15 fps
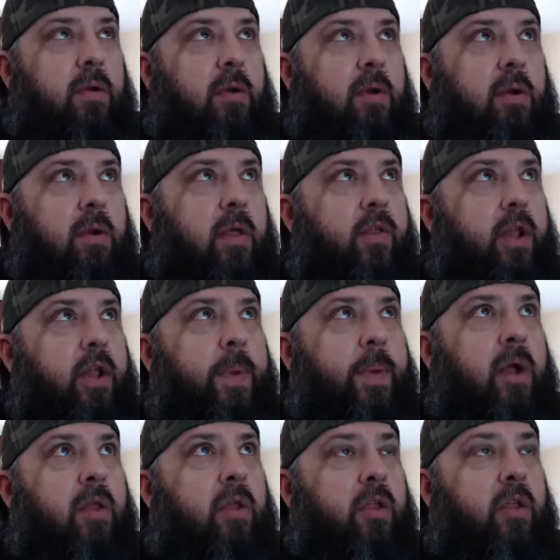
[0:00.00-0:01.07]
think
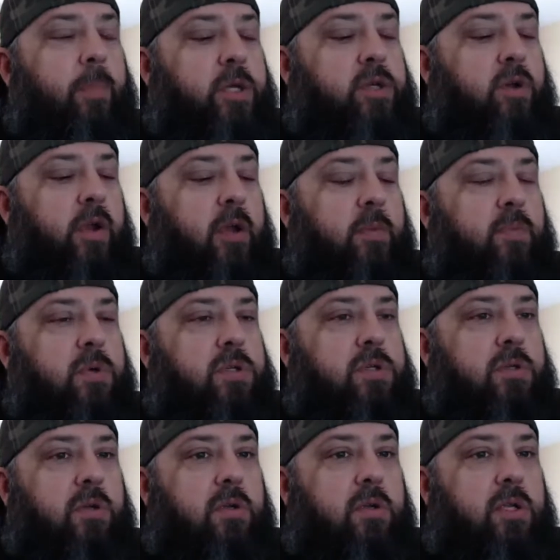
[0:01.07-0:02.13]
underneath the picture of him was
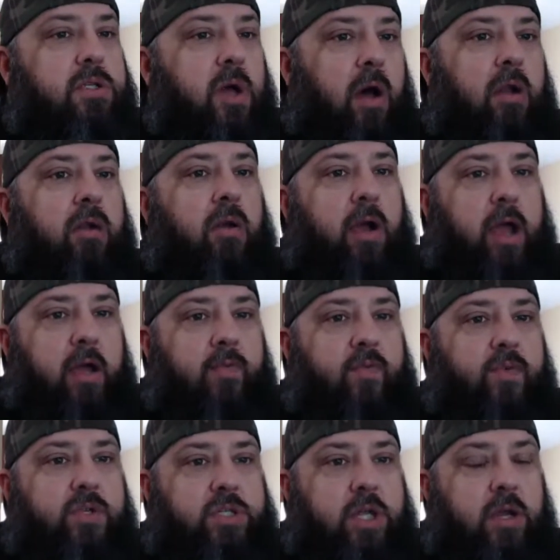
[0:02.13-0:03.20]
his autograph
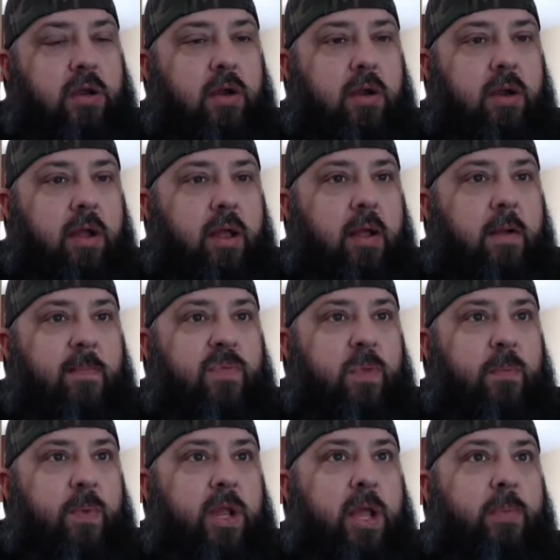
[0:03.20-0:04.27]
sticker,
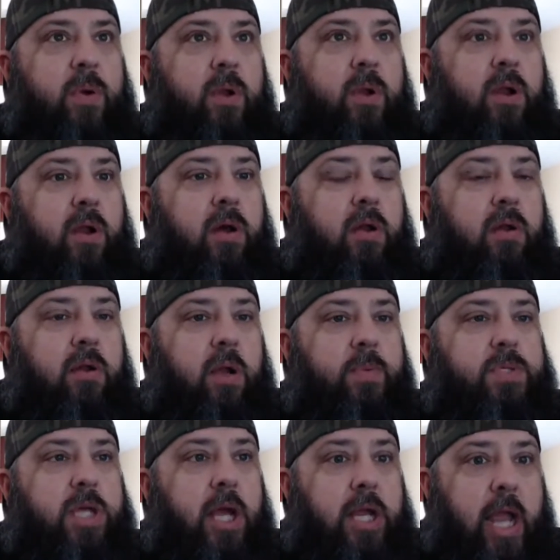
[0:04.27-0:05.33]
but they put it on
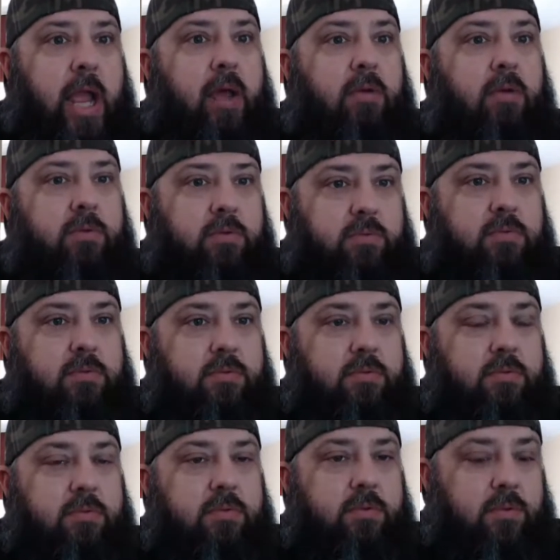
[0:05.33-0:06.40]
upside down.
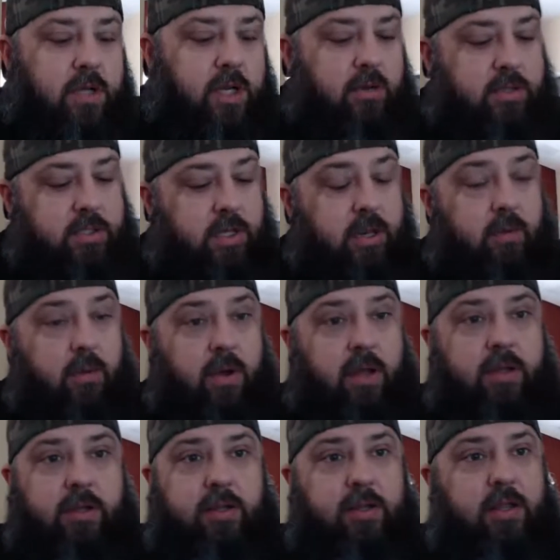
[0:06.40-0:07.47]
I was like, well,
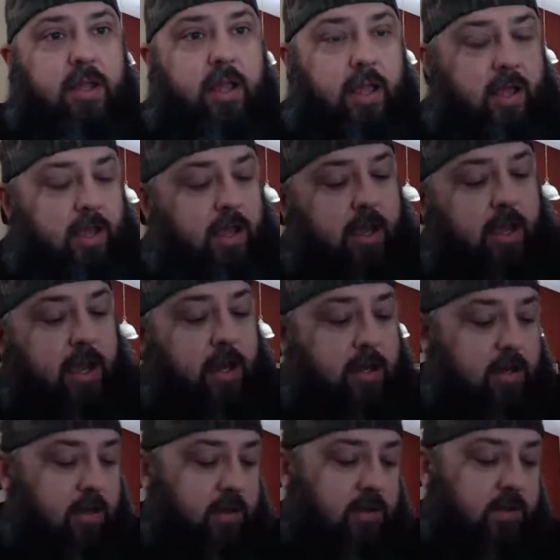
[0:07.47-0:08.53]
I don't
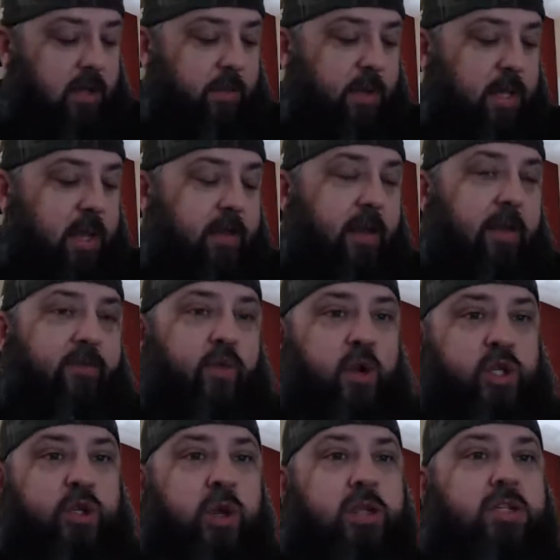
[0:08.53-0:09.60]
know. I mean, that
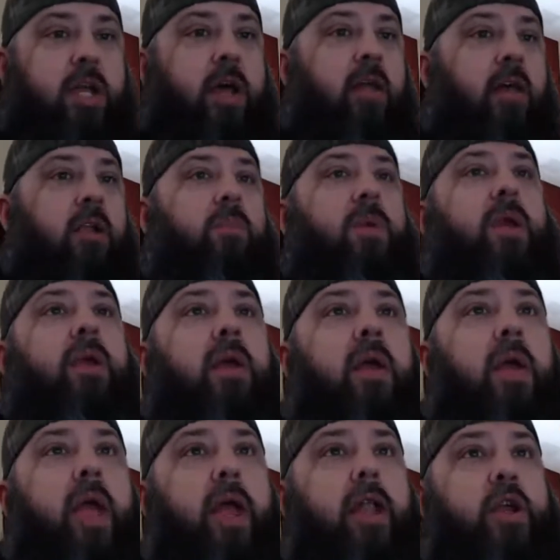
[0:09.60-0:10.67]
frustrates the hell out of me.
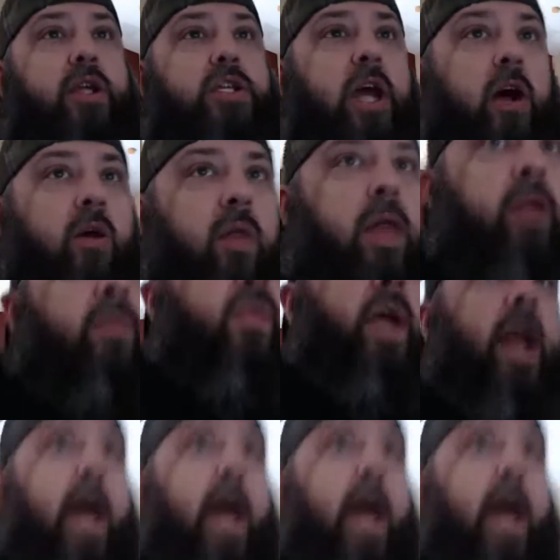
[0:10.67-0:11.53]
And you could tell, like, the guy